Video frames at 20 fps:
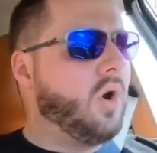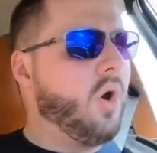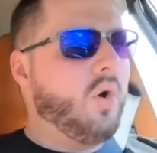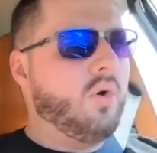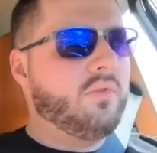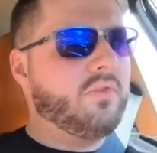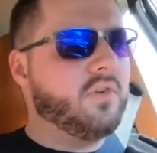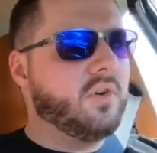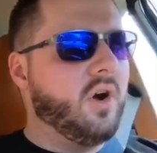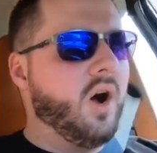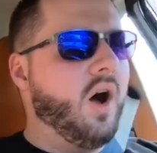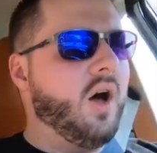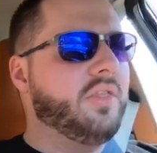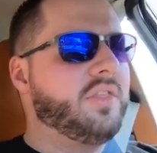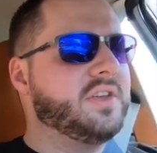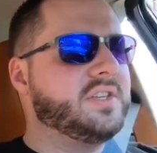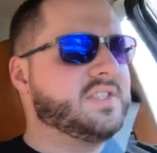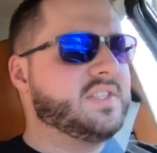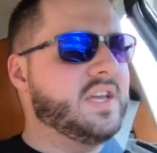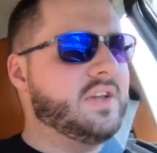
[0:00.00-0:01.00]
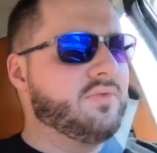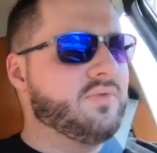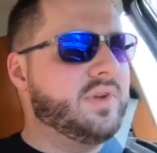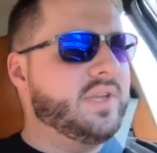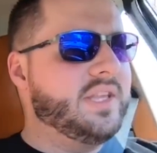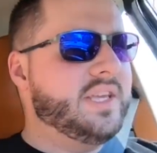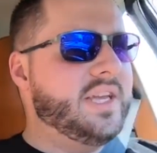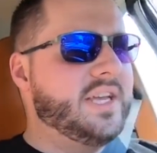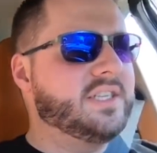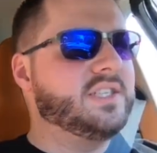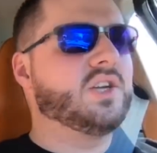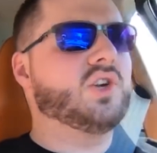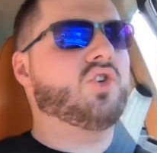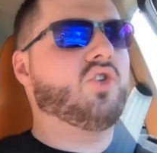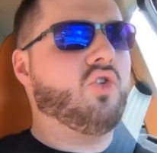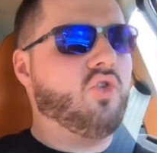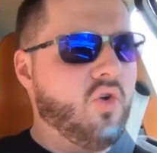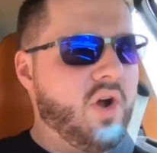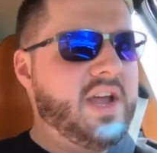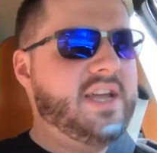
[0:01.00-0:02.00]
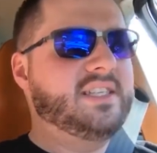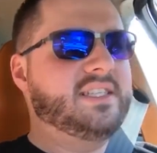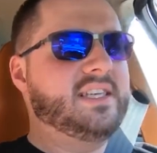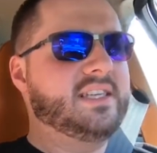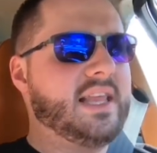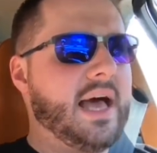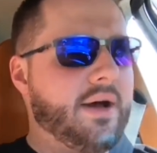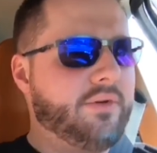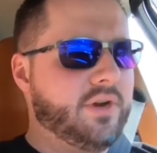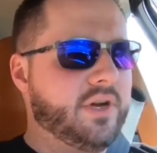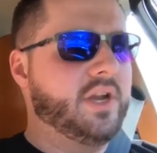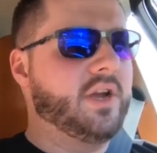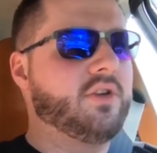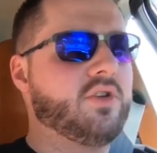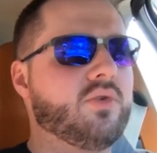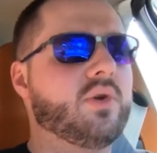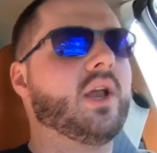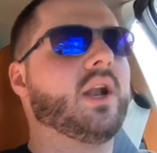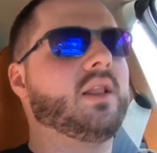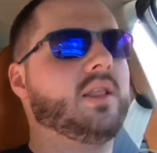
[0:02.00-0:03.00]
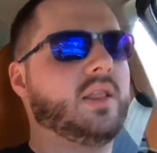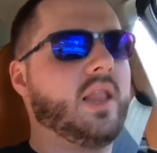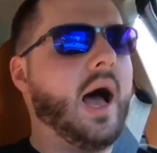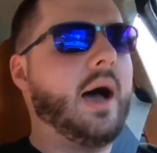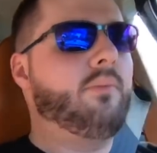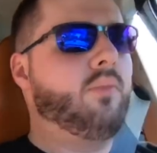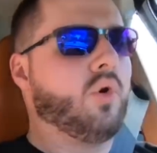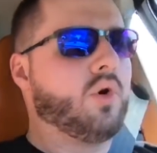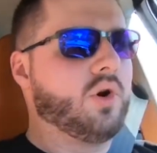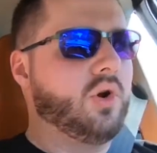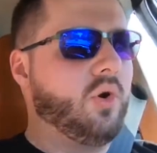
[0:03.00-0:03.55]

Overall, this thing really isn't crazy loud in here. You get a lot more